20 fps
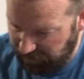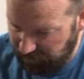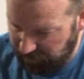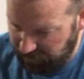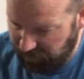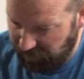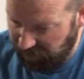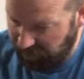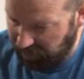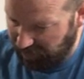
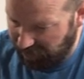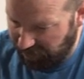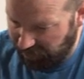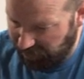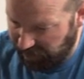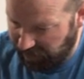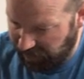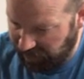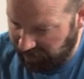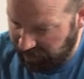think about
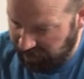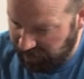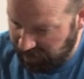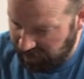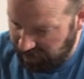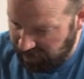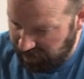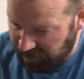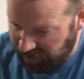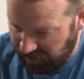again.
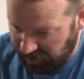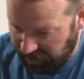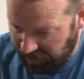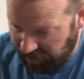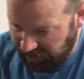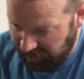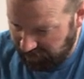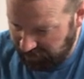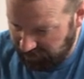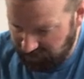
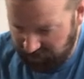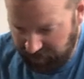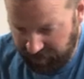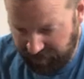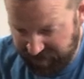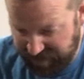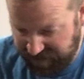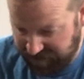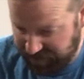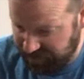Lena
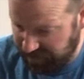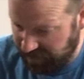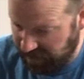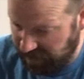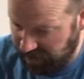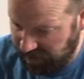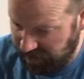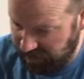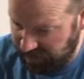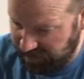
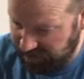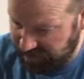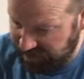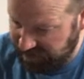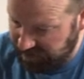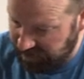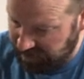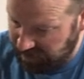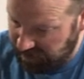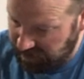
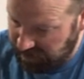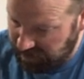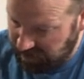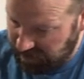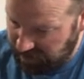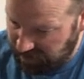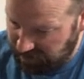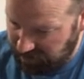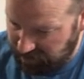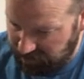Scissorhands,
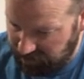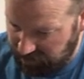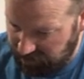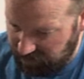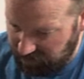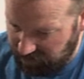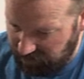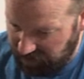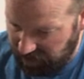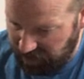
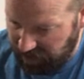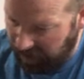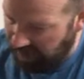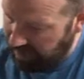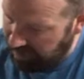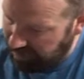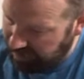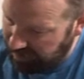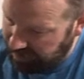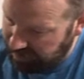Lee
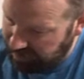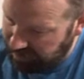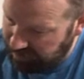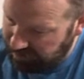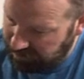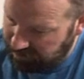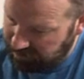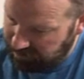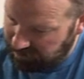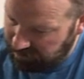
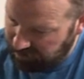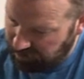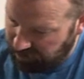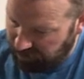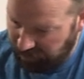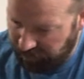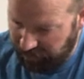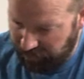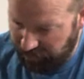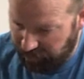Aaron,
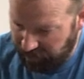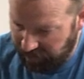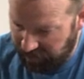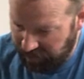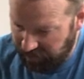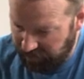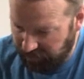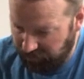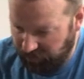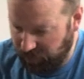Courtney
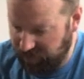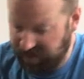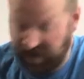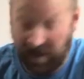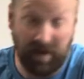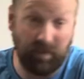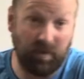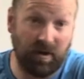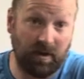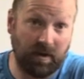LaPlante, of course
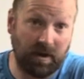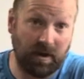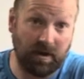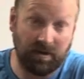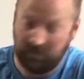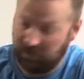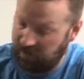Amy Lee.